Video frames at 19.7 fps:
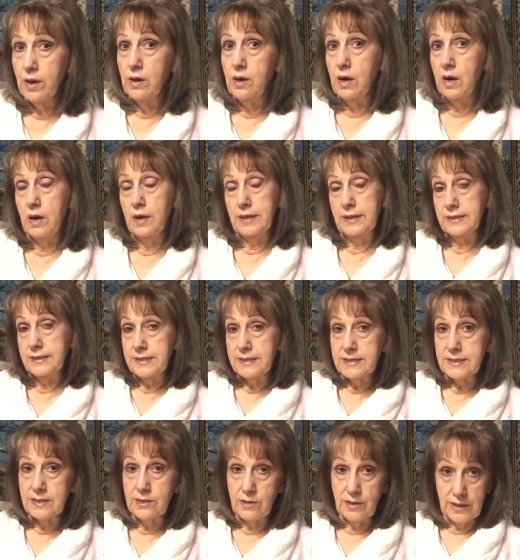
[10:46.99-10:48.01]
on in
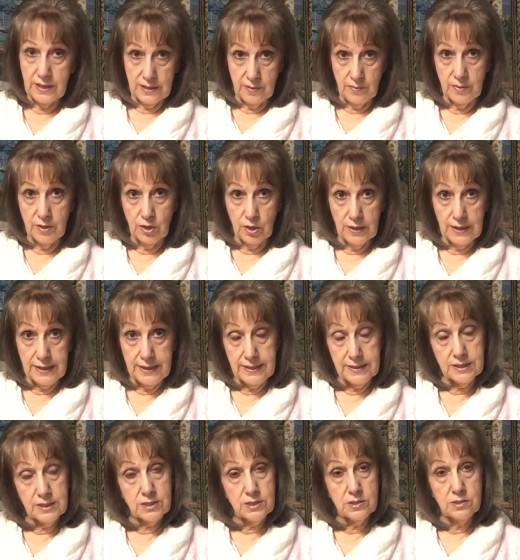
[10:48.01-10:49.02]
Syria and the Middle
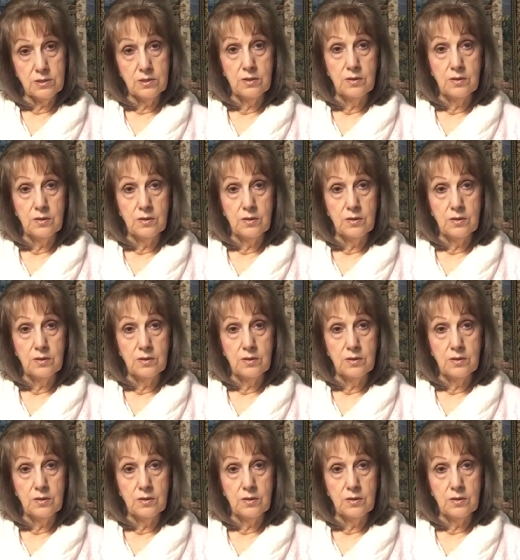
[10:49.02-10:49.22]
East